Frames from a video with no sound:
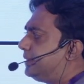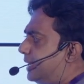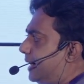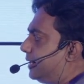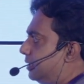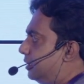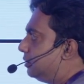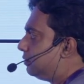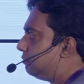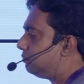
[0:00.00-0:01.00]
that,
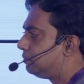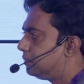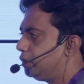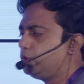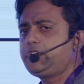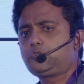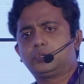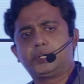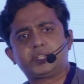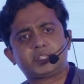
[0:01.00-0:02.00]
you need to
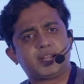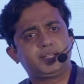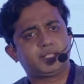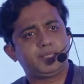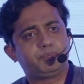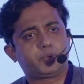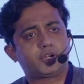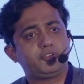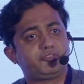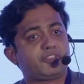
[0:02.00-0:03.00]
understand the
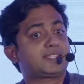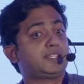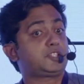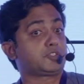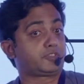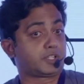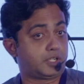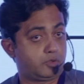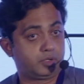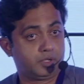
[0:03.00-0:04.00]
important facets of the
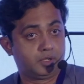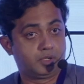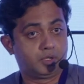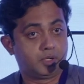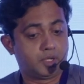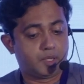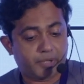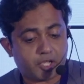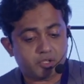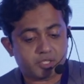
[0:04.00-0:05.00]
cloud,
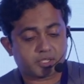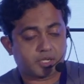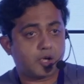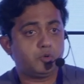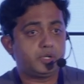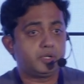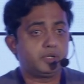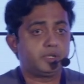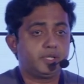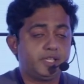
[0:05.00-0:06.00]
because cloud
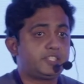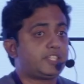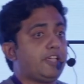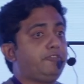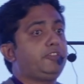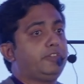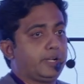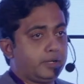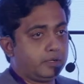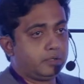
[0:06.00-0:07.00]
is everywhere.
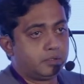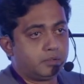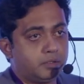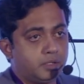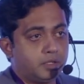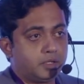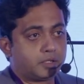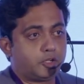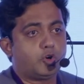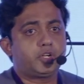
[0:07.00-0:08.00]

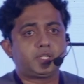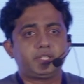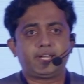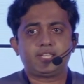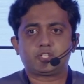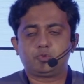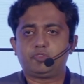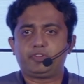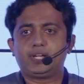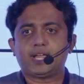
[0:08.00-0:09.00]
Gone are the days,
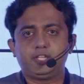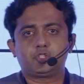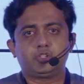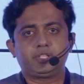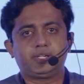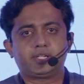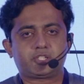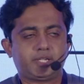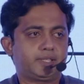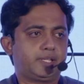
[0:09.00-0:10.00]
when I joined the
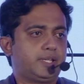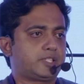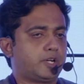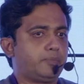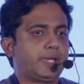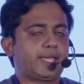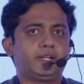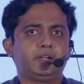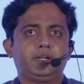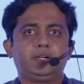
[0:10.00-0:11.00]
industry, I think I started my
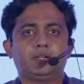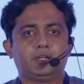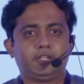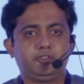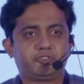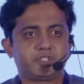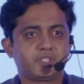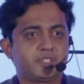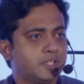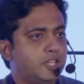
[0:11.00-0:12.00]
career in
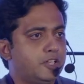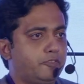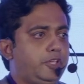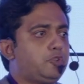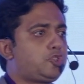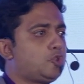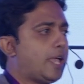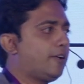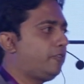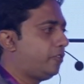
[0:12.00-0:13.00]
Infosys, we used to have